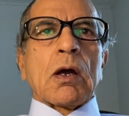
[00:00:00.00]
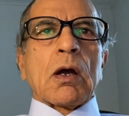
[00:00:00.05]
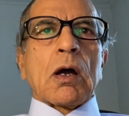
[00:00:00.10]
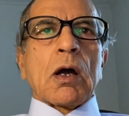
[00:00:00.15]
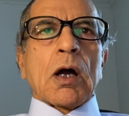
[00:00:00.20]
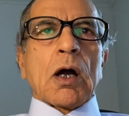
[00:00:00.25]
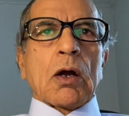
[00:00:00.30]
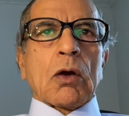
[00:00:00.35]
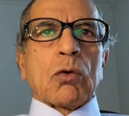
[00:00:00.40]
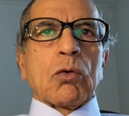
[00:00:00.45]

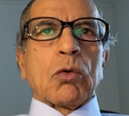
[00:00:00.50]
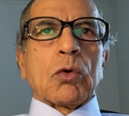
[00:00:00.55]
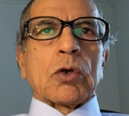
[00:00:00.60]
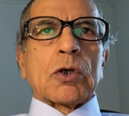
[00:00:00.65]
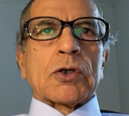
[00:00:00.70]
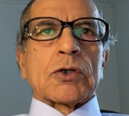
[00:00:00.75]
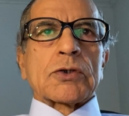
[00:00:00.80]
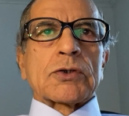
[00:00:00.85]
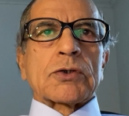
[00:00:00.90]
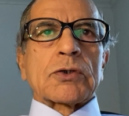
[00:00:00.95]
Our goal
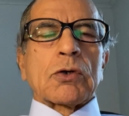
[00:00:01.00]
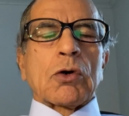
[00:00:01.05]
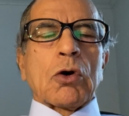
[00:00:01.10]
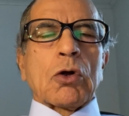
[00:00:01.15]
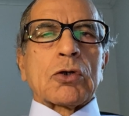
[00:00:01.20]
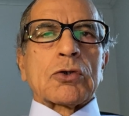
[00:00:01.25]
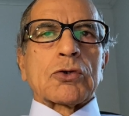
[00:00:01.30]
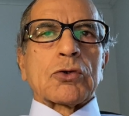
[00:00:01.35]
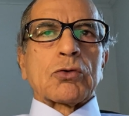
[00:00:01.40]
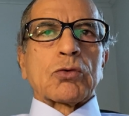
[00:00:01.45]
is
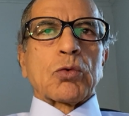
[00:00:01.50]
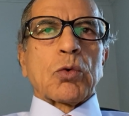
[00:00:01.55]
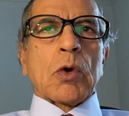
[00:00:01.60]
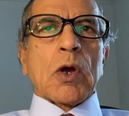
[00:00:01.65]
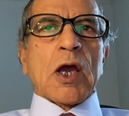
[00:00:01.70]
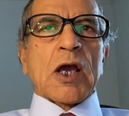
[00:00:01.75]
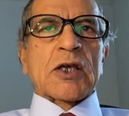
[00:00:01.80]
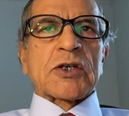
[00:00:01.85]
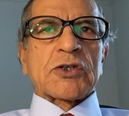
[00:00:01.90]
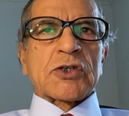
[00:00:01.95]
also to
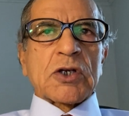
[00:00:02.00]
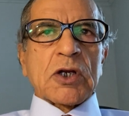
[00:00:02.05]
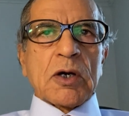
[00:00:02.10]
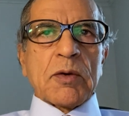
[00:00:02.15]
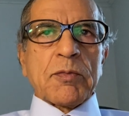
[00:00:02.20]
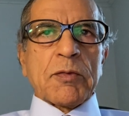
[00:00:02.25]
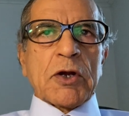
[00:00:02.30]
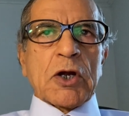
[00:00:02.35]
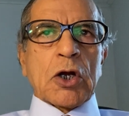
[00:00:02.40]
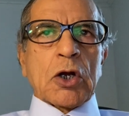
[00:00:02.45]

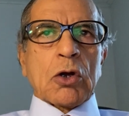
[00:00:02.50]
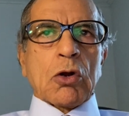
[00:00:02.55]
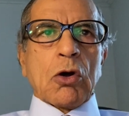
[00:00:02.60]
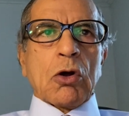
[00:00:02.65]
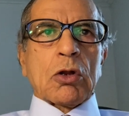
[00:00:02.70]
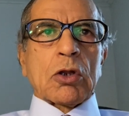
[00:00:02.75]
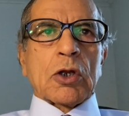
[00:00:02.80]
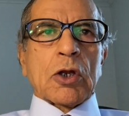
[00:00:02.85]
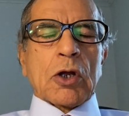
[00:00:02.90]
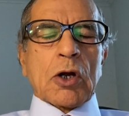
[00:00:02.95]
exterminate
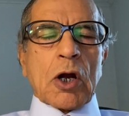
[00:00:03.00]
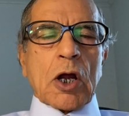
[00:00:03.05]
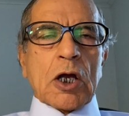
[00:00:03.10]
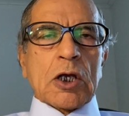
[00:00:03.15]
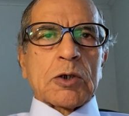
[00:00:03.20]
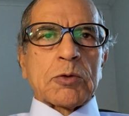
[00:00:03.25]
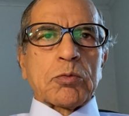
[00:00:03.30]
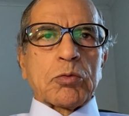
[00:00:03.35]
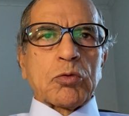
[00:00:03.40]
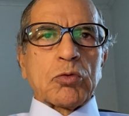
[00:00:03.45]
all the
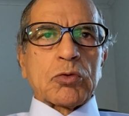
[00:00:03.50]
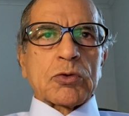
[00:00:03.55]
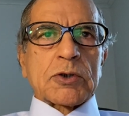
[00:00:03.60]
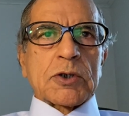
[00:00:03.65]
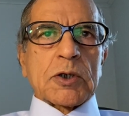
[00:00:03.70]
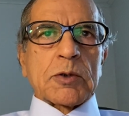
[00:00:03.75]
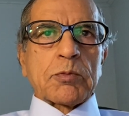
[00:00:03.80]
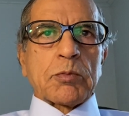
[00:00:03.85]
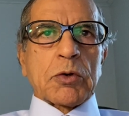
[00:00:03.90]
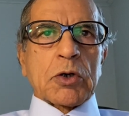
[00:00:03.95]
Rajputs
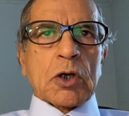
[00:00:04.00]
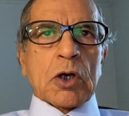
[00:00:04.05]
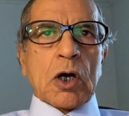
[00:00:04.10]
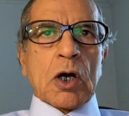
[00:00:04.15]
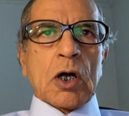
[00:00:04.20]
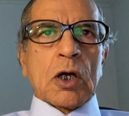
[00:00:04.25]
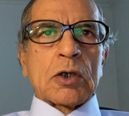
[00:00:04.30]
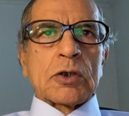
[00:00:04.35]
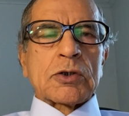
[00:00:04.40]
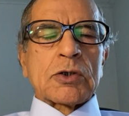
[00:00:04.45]
and
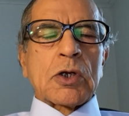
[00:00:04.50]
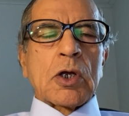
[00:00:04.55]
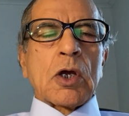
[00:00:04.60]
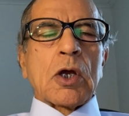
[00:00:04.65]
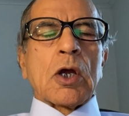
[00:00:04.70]
Pathans,